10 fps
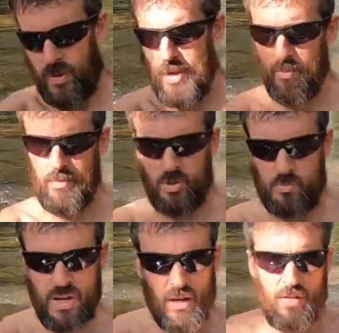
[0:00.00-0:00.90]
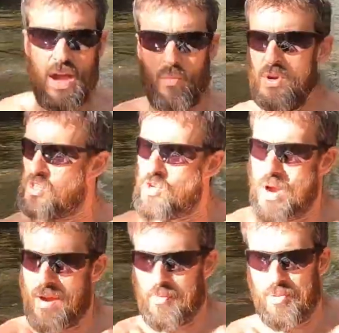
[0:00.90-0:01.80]
And speaking of that, we do
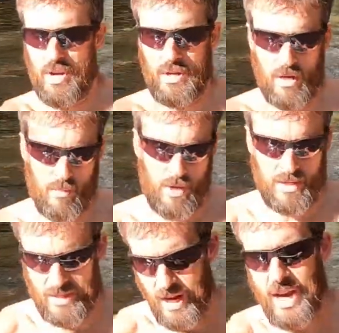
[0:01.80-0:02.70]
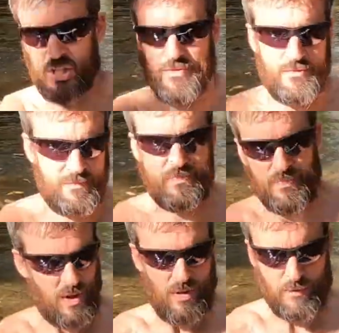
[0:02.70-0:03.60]
have a pretty, oh my gosh,
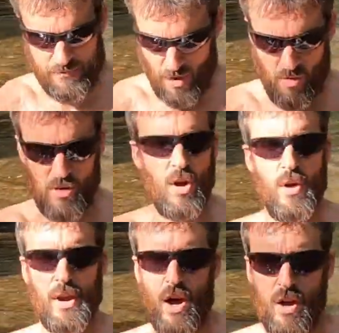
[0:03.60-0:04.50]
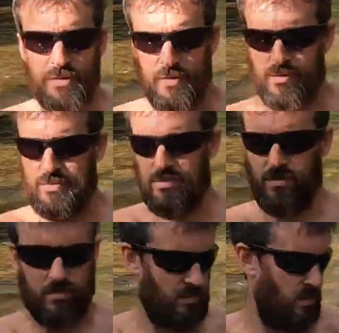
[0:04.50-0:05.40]
phone going off and
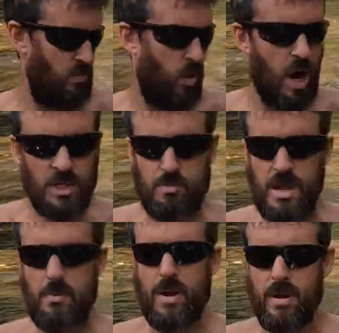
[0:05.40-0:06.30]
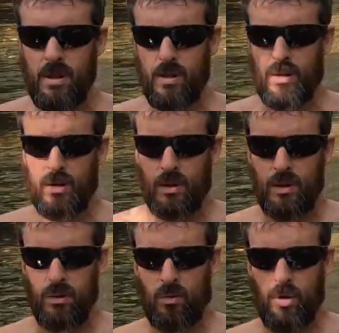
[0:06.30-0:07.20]
watch beeping.
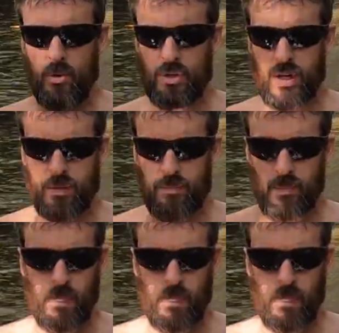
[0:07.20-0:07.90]
One more take.